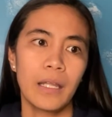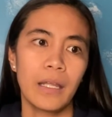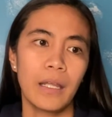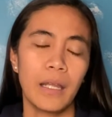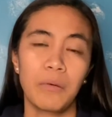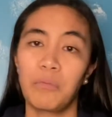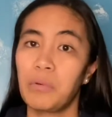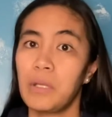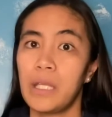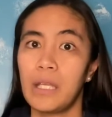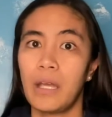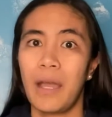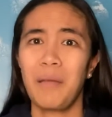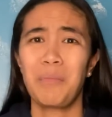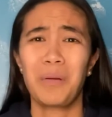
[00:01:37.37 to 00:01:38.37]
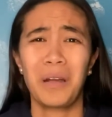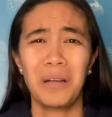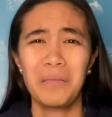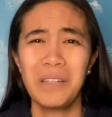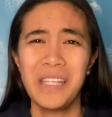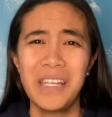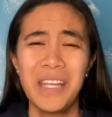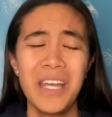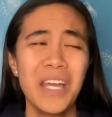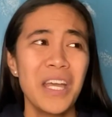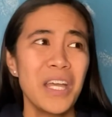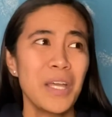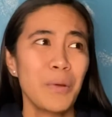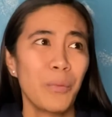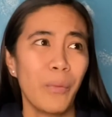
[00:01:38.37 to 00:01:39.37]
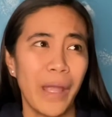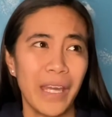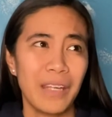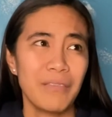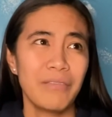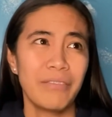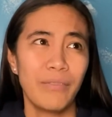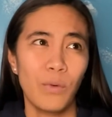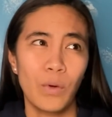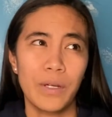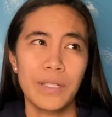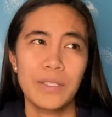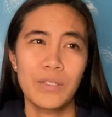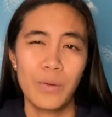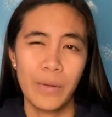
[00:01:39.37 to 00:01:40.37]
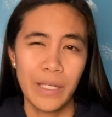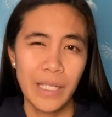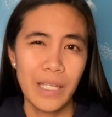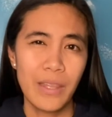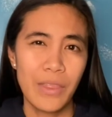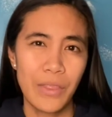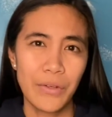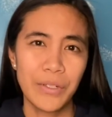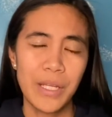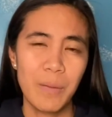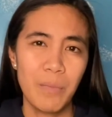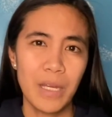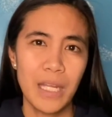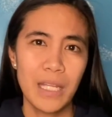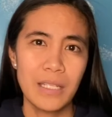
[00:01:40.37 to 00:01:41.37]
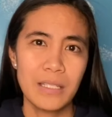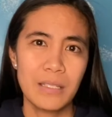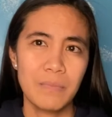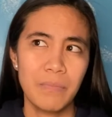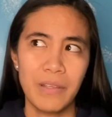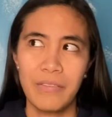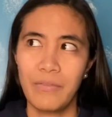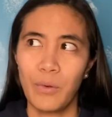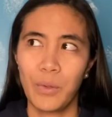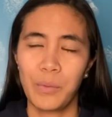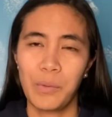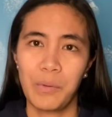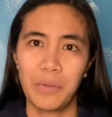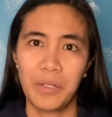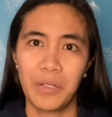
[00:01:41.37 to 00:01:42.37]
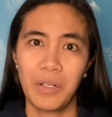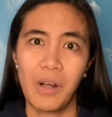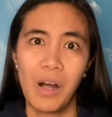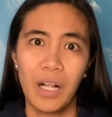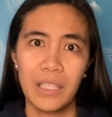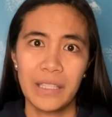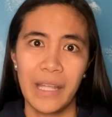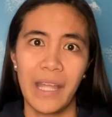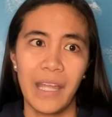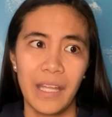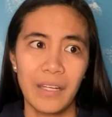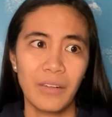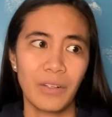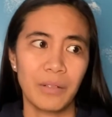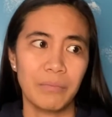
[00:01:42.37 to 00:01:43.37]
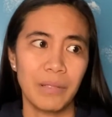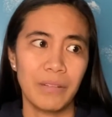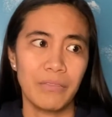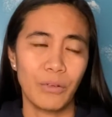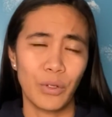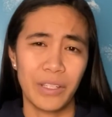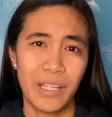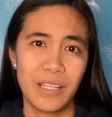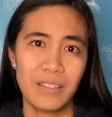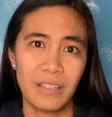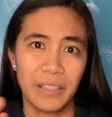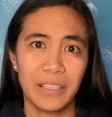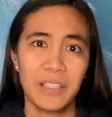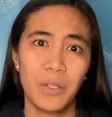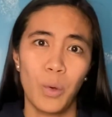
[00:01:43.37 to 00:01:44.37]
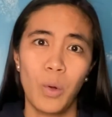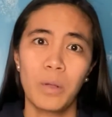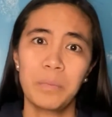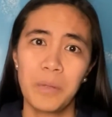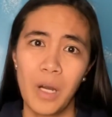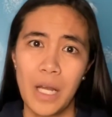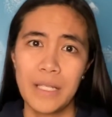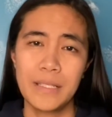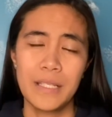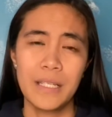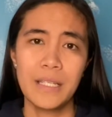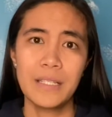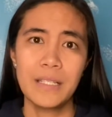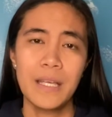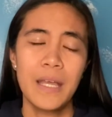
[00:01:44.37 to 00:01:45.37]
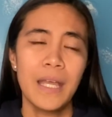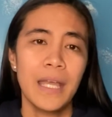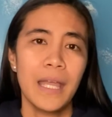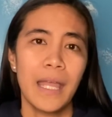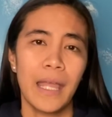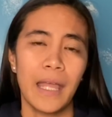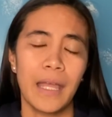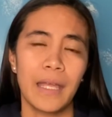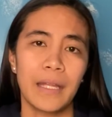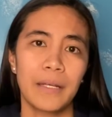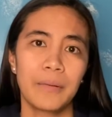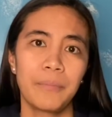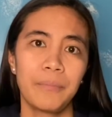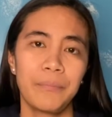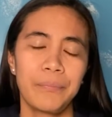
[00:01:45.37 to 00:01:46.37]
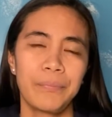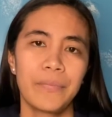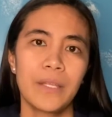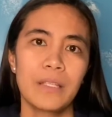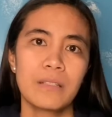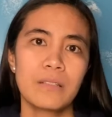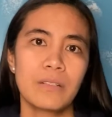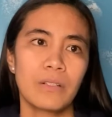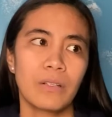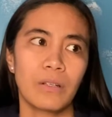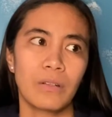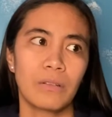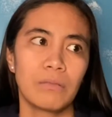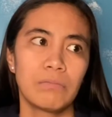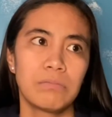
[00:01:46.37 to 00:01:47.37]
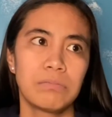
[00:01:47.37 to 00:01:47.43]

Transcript: and I probably waited for 20-30 minutes before we were called in, or before they started the whole process. And so,